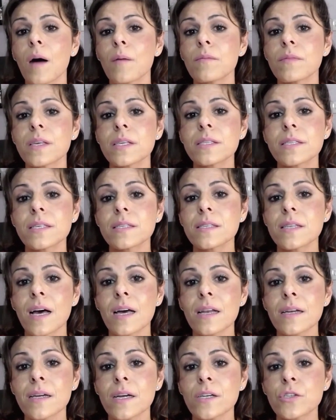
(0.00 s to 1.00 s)
This is
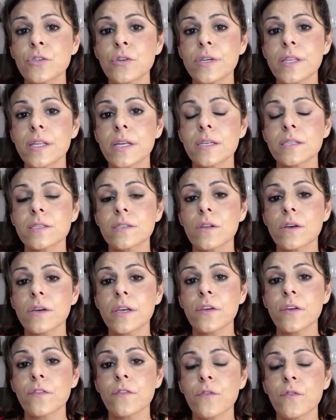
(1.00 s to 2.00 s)
not a country that is
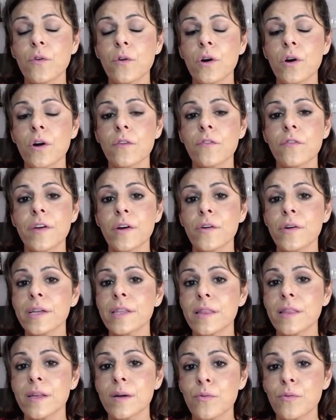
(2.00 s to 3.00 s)
looking for very
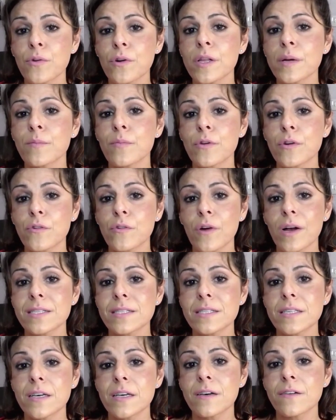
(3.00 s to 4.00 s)
liberal and
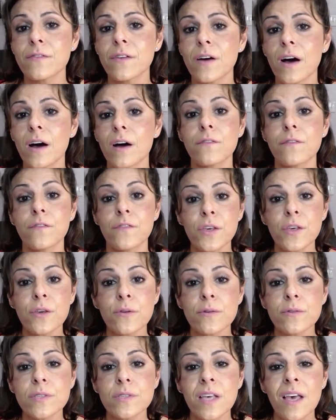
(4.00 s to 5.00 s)
progressive
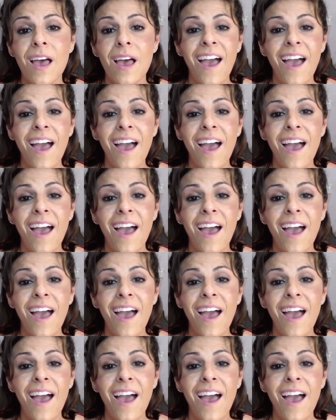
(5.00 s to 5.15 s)
views.